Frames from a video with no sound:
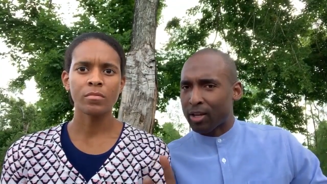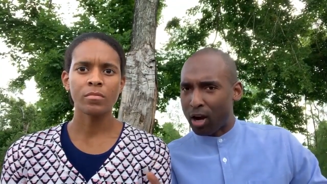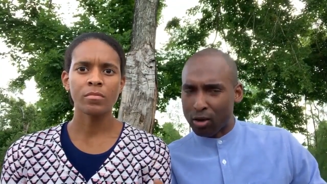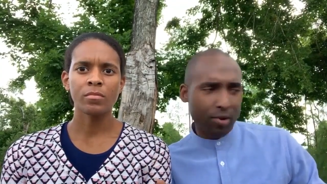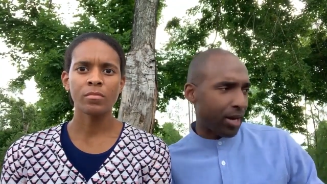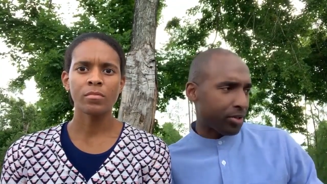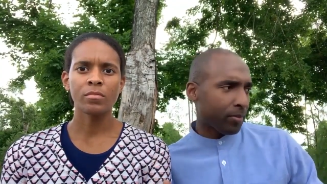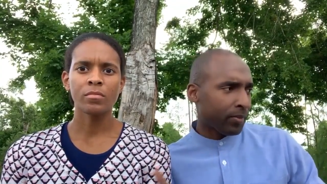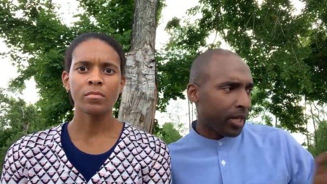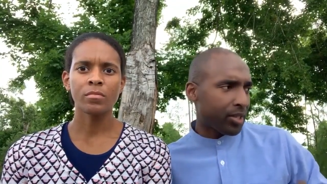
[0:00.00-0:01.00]

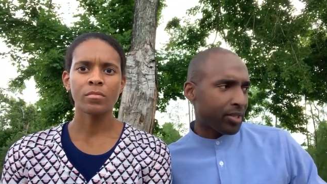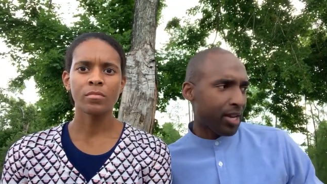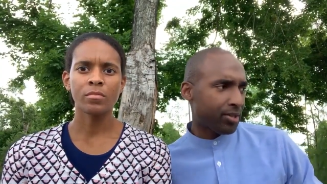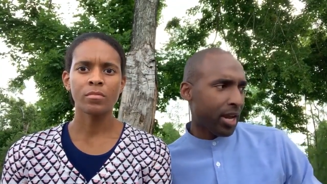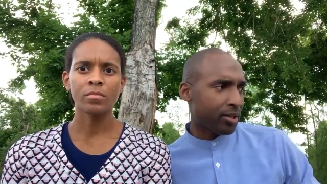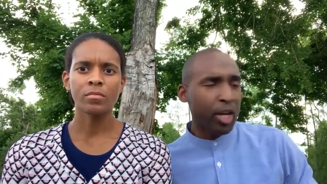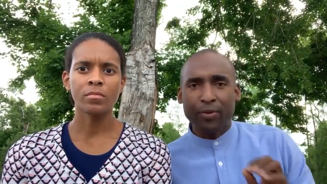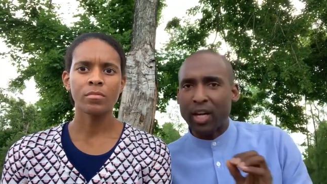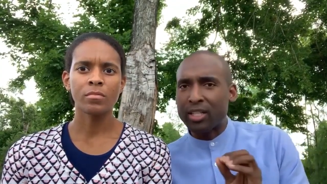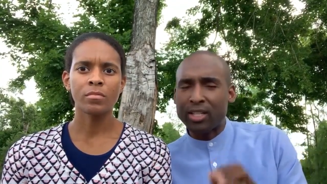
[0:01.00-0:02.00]
Speaker 1: Congress. It says this
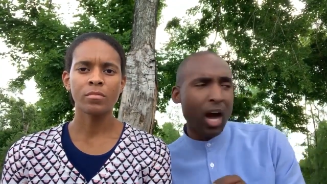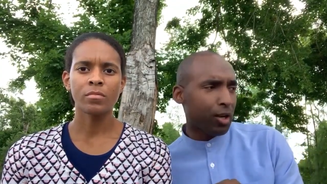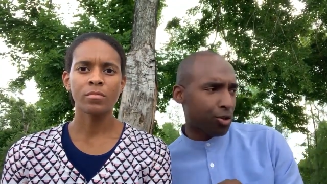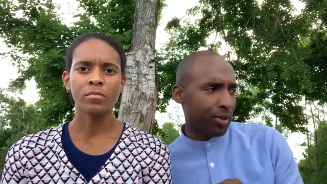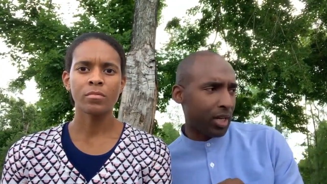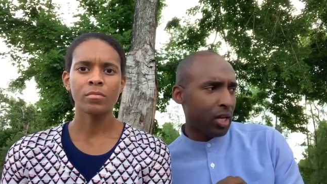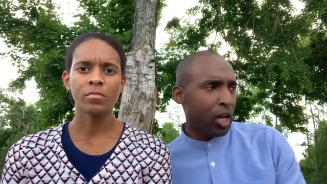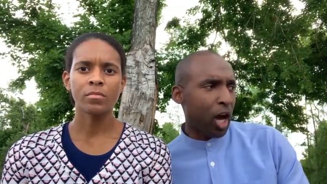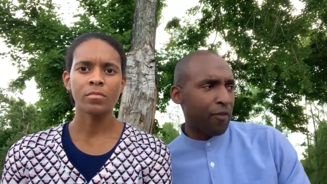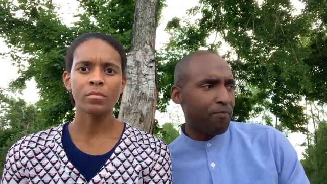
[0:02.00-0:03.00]
the doctrine
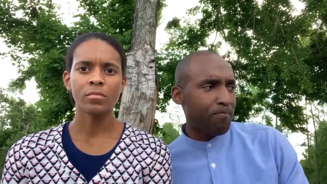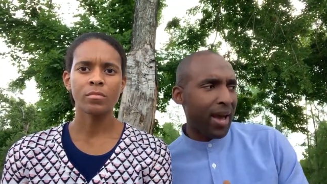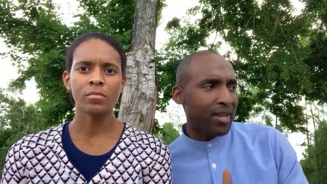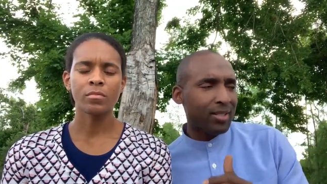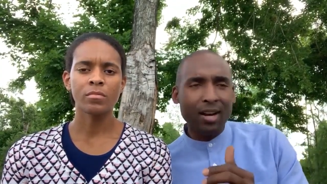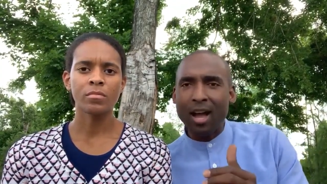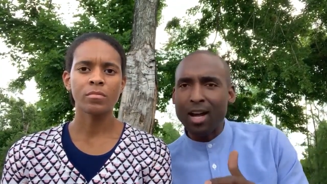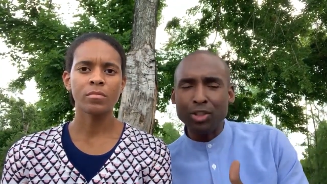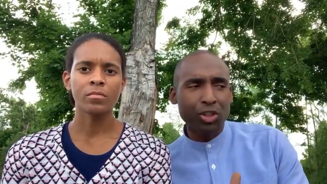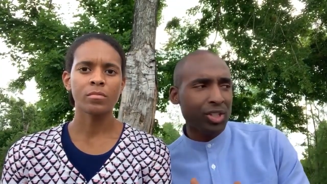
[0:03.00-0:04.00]
of man's
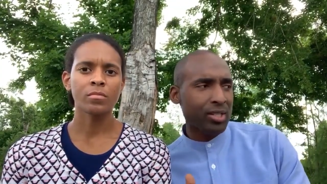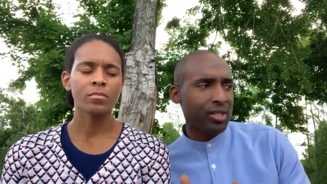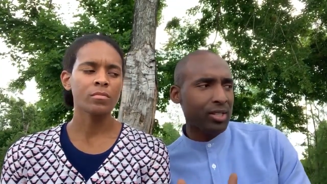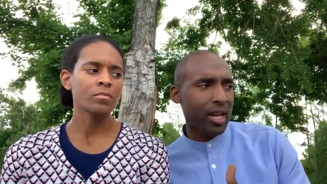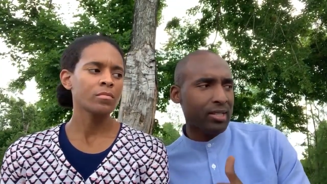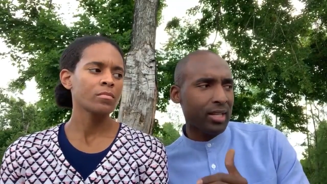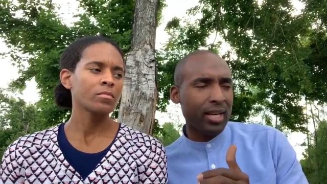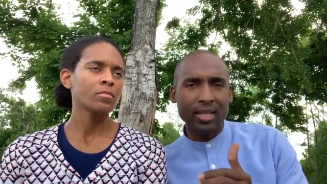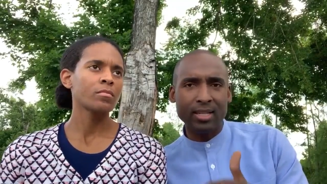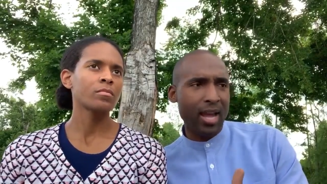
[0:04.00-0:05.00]
consciousness
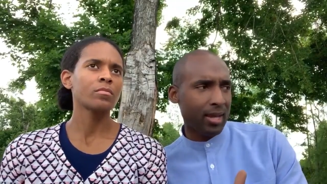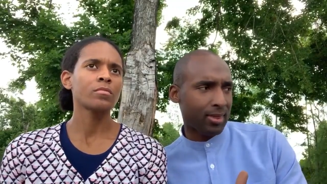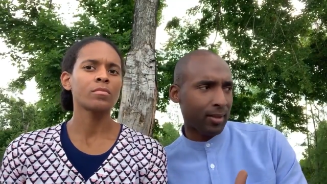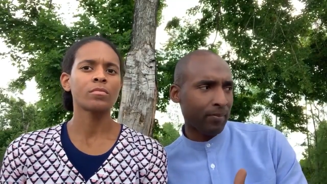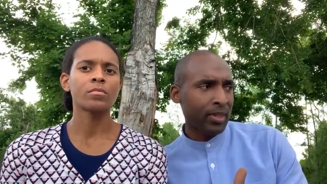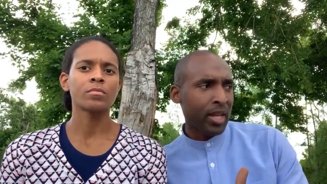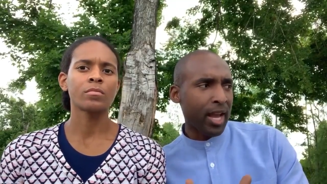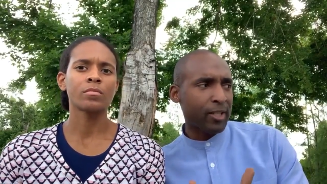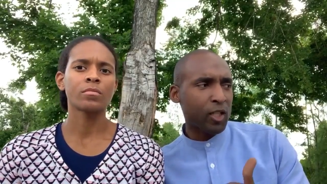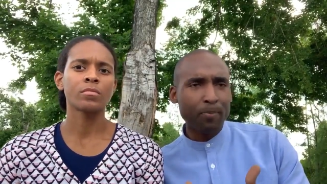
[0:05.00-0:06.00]
in death.
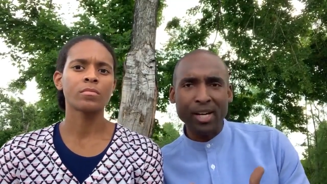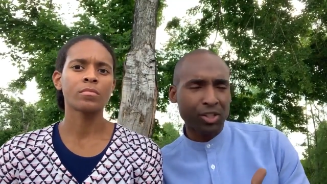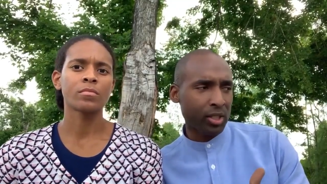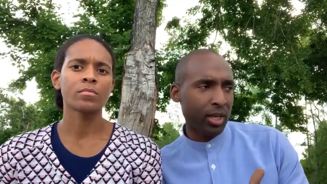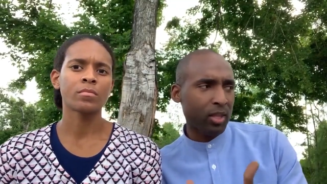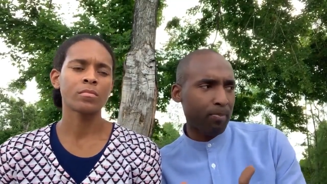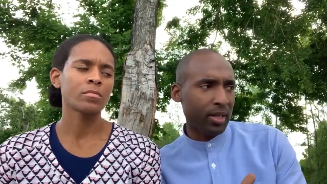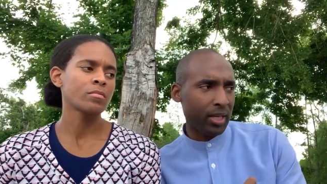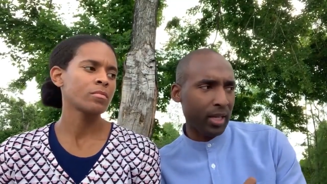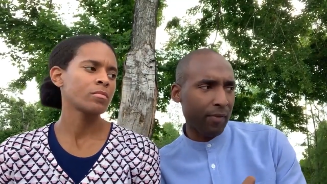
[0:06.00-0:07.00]
Especially the
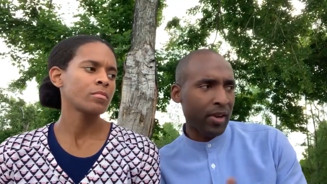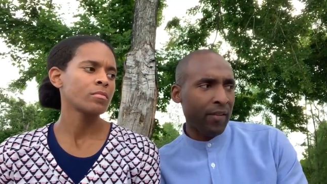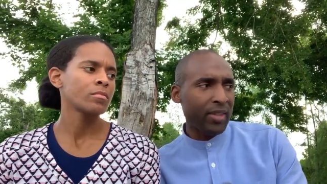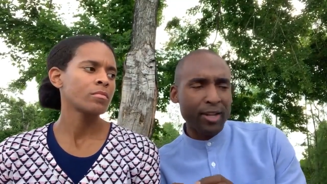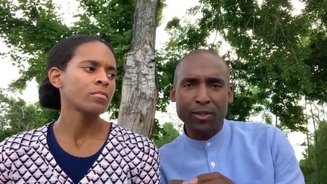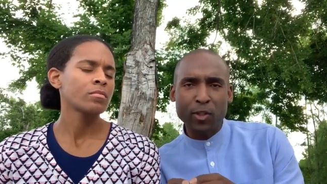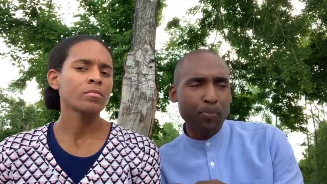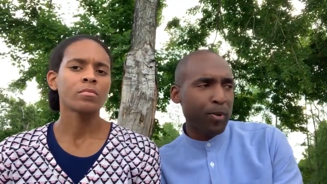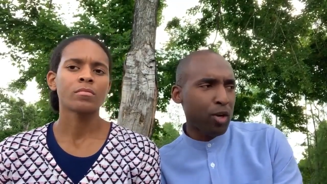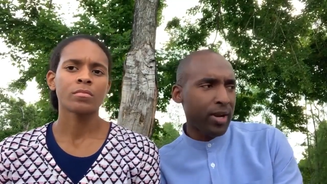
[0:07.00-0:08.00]
belief that
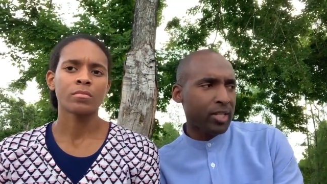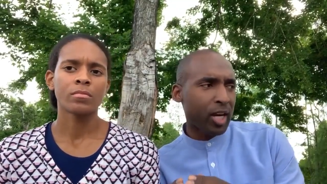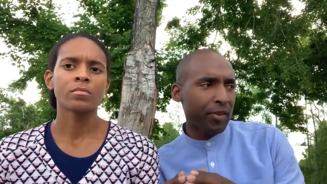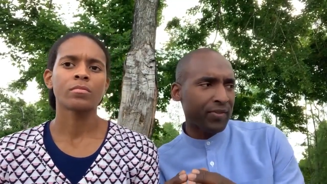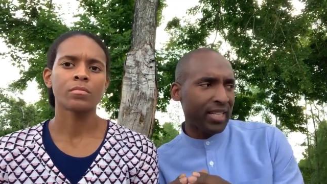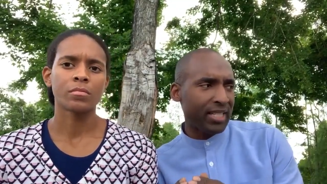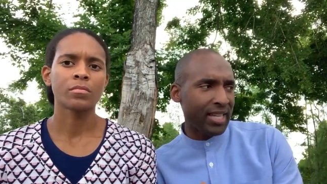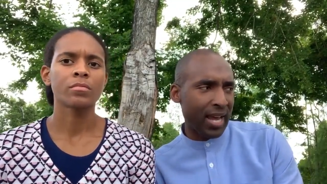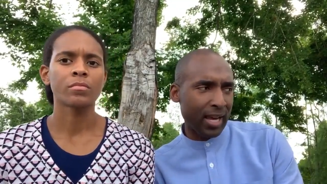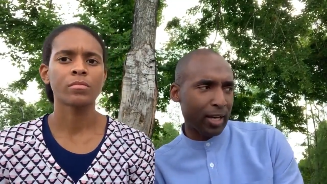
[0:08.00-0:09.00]
spirits of the
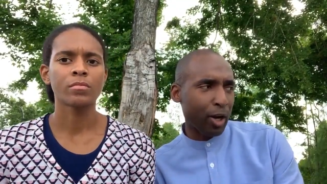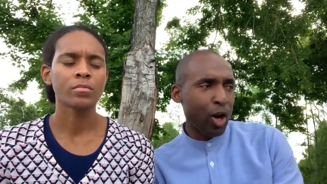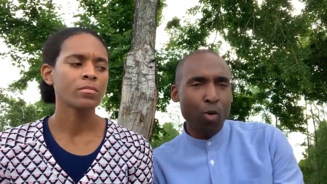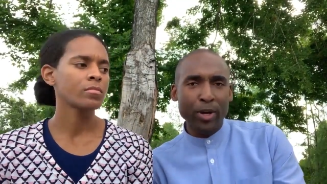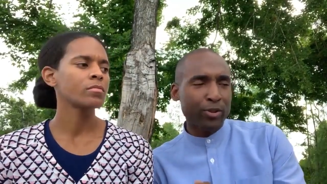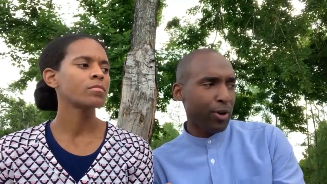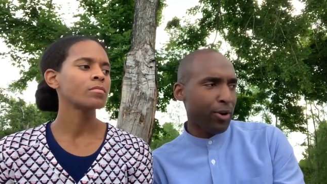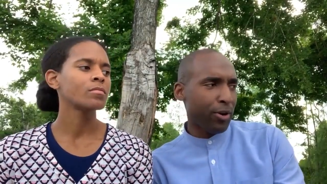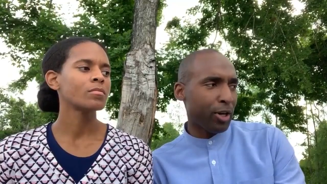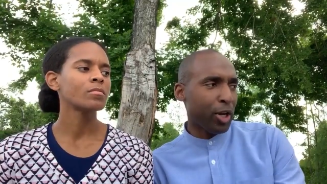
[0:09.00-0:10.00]
dead
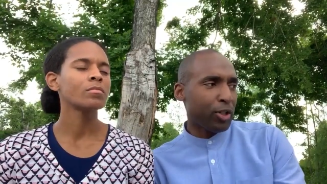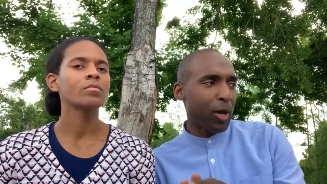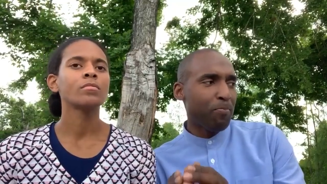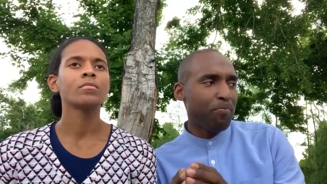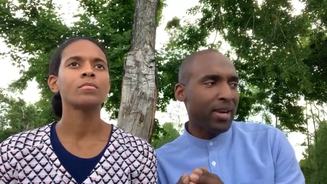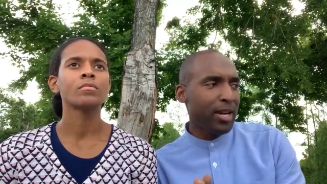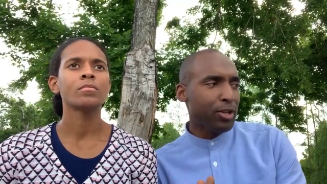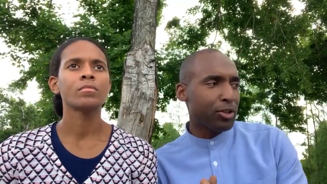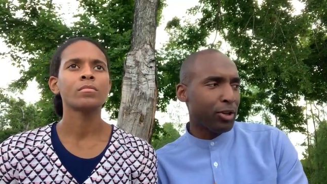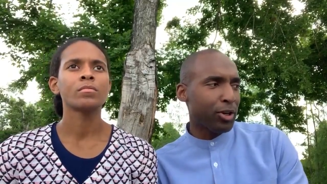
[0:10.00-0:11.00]
return to
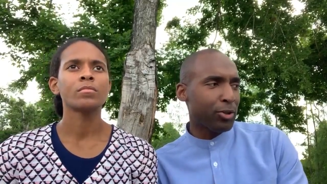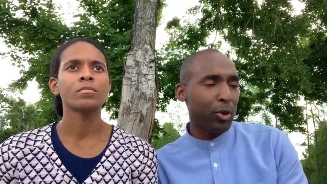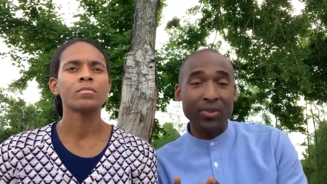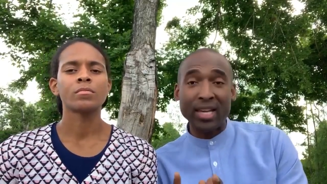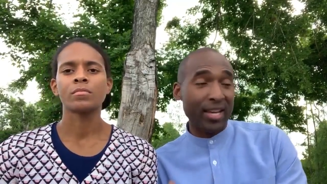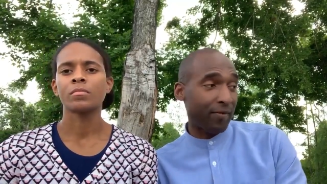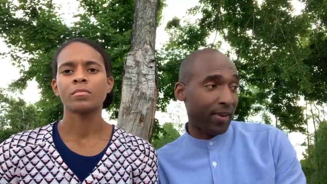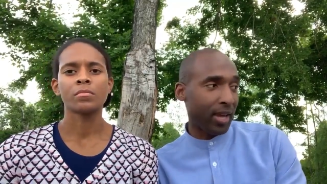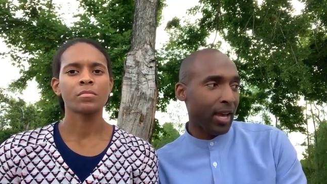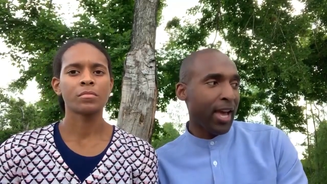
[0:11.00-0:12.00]
minister to the
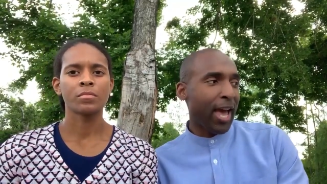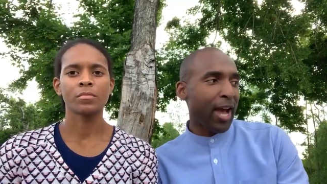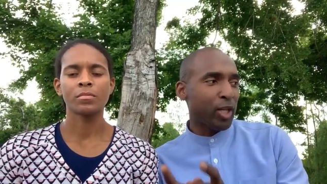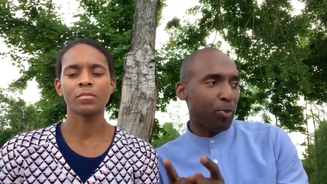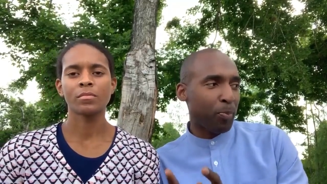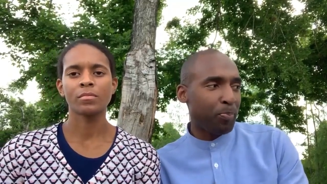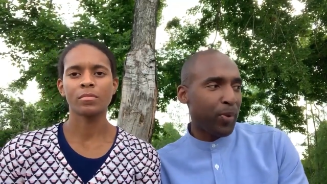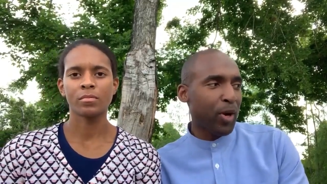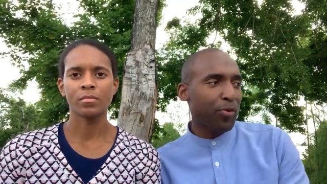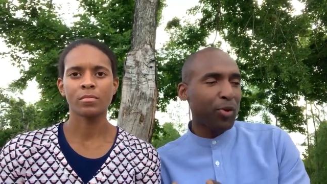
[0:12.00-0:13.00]
living has
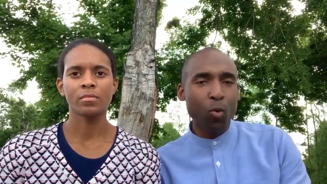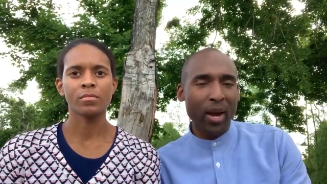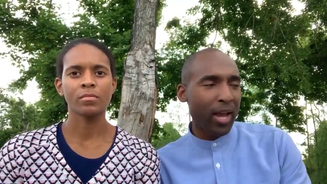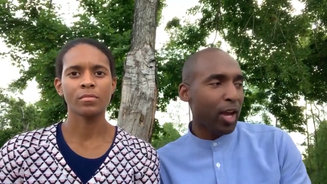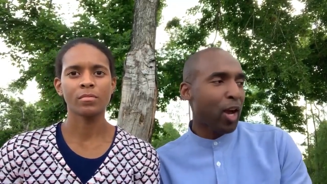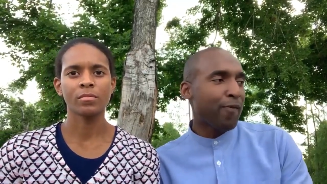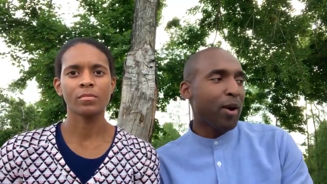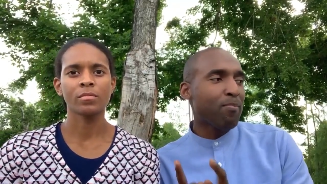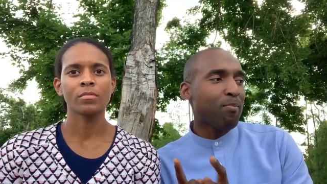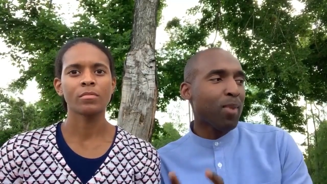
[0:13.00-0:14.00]
prepared the way
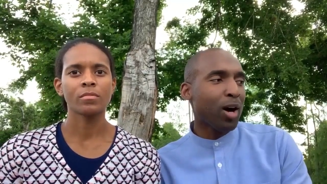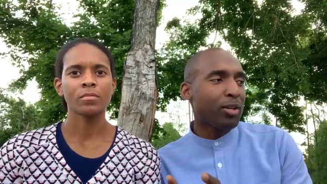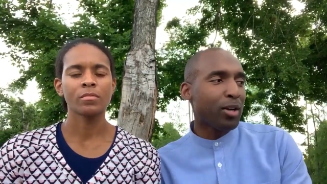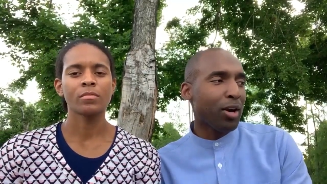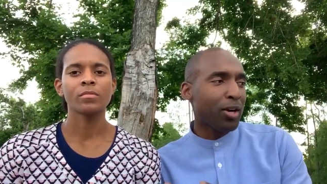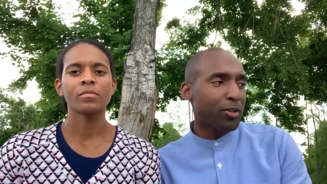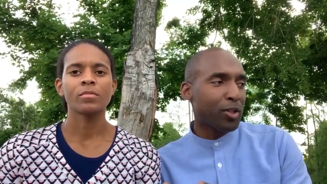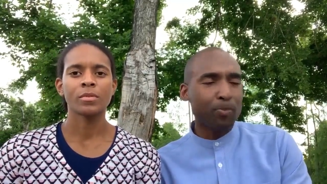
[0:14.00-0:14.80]
for modern